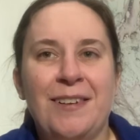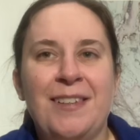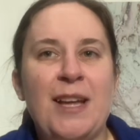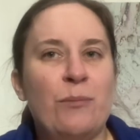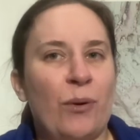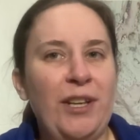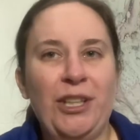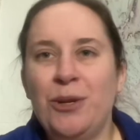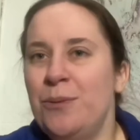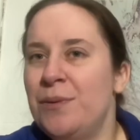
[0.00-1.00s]
They bring
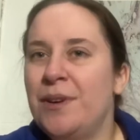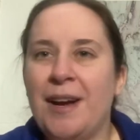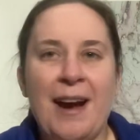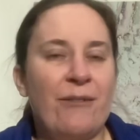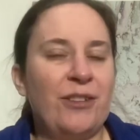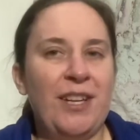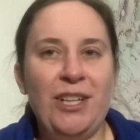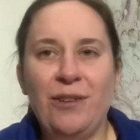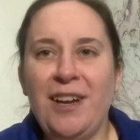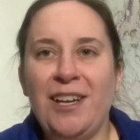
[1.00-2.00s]
you everything
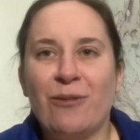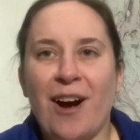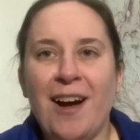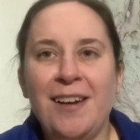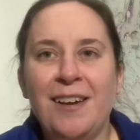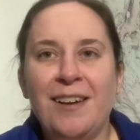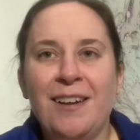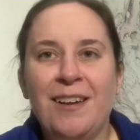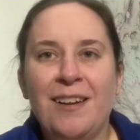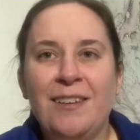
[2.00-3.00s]
you need, right?
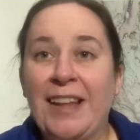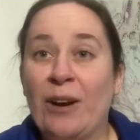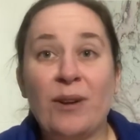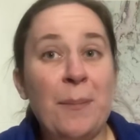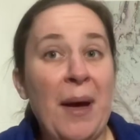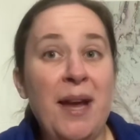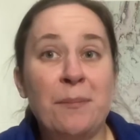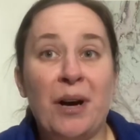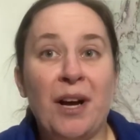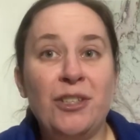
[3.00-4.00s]
They don't get paid
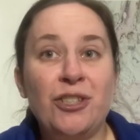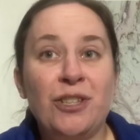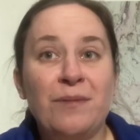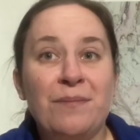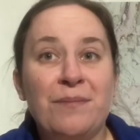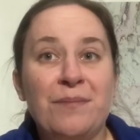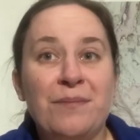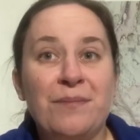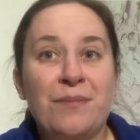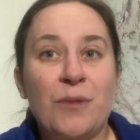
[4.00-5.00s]
much.
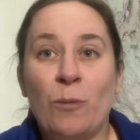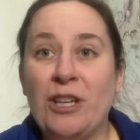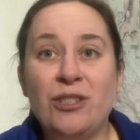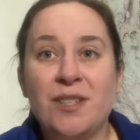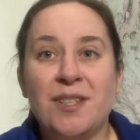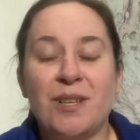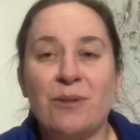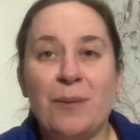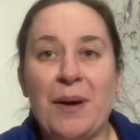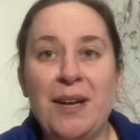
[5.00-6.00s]
Waitresses don't
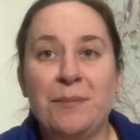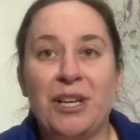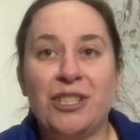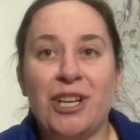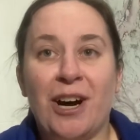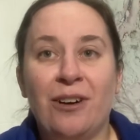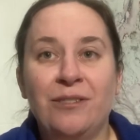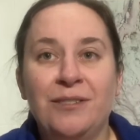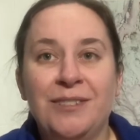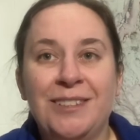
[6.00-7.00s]
get paid much, y'all.
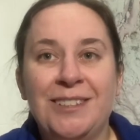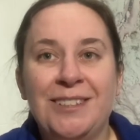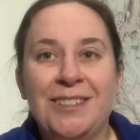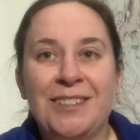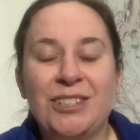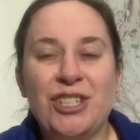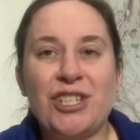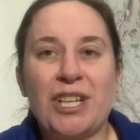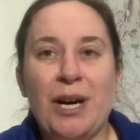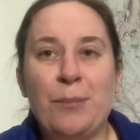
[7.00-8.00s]
Just
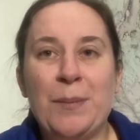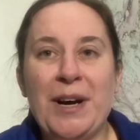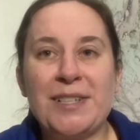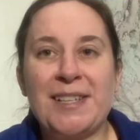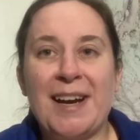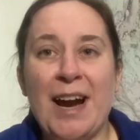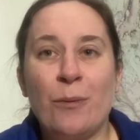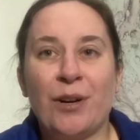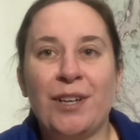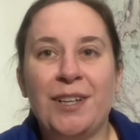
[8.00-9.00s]
a couple bucks an
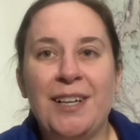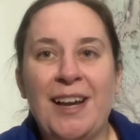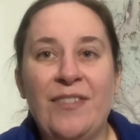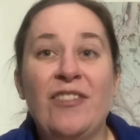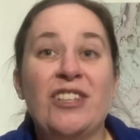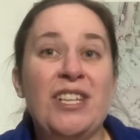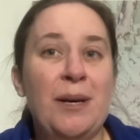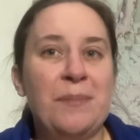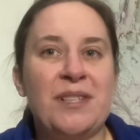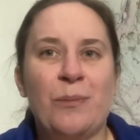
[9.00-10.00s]
hour. And then the
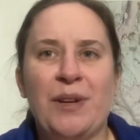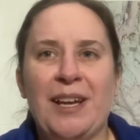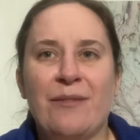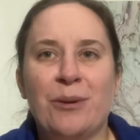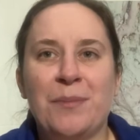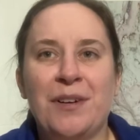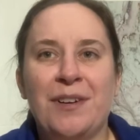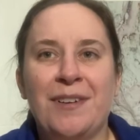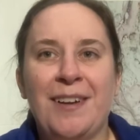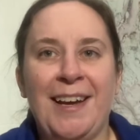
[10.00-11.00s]
tips that we give them.
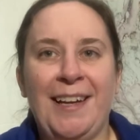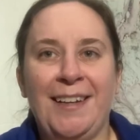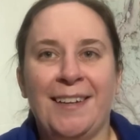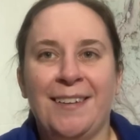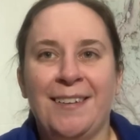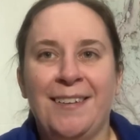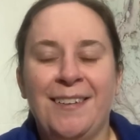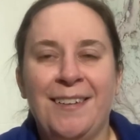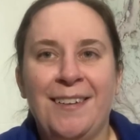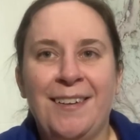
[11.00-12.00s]
Hey,
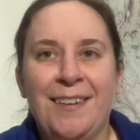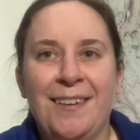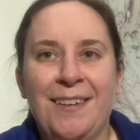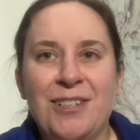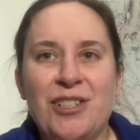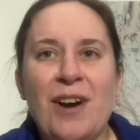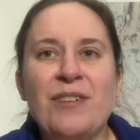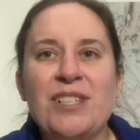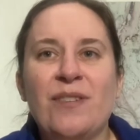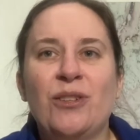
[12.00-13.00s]

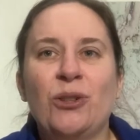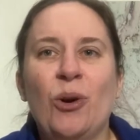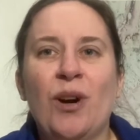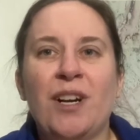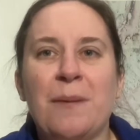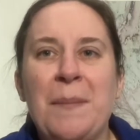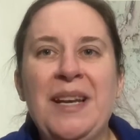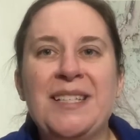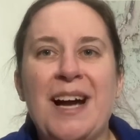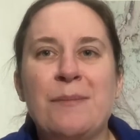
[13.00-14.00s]
servants of the Lord
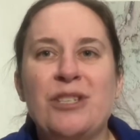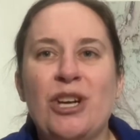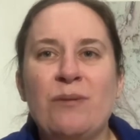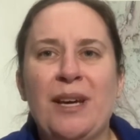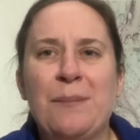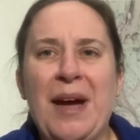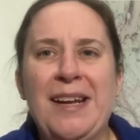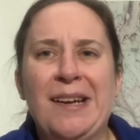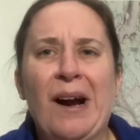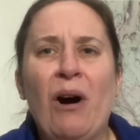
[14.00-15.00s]
many times don't get
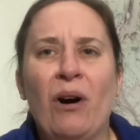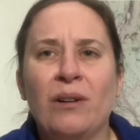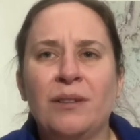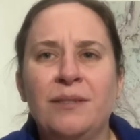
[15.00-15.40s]
paid at all.